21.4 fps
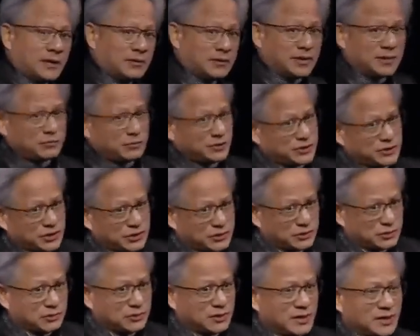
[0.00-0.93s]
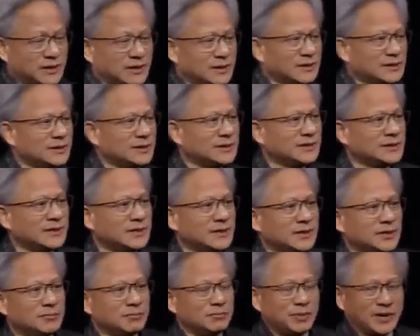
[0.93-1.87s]
and we do,
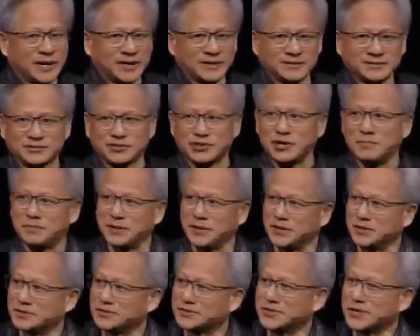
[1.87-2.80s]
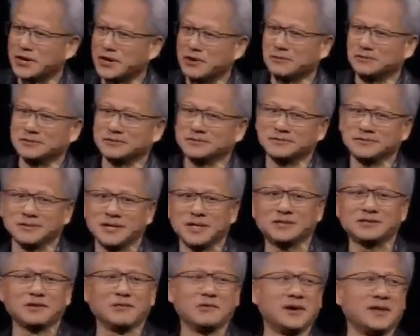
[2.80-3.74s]
but GPUs don't
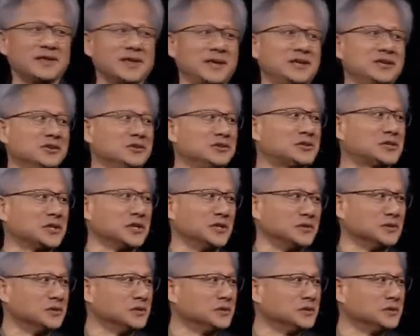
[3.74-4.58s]
look the way they used